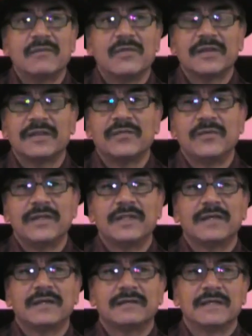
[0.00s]
Working with
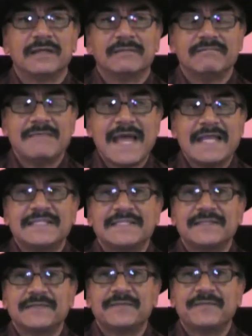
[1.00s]
a
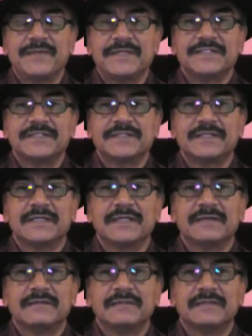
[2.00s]
nice person
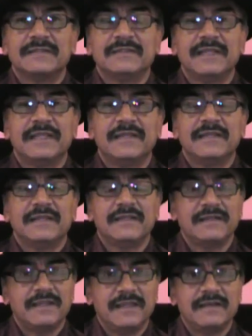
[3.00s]

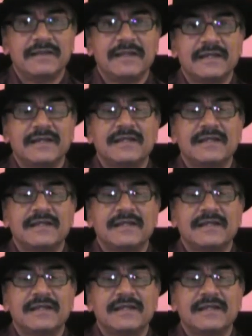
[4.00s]
here in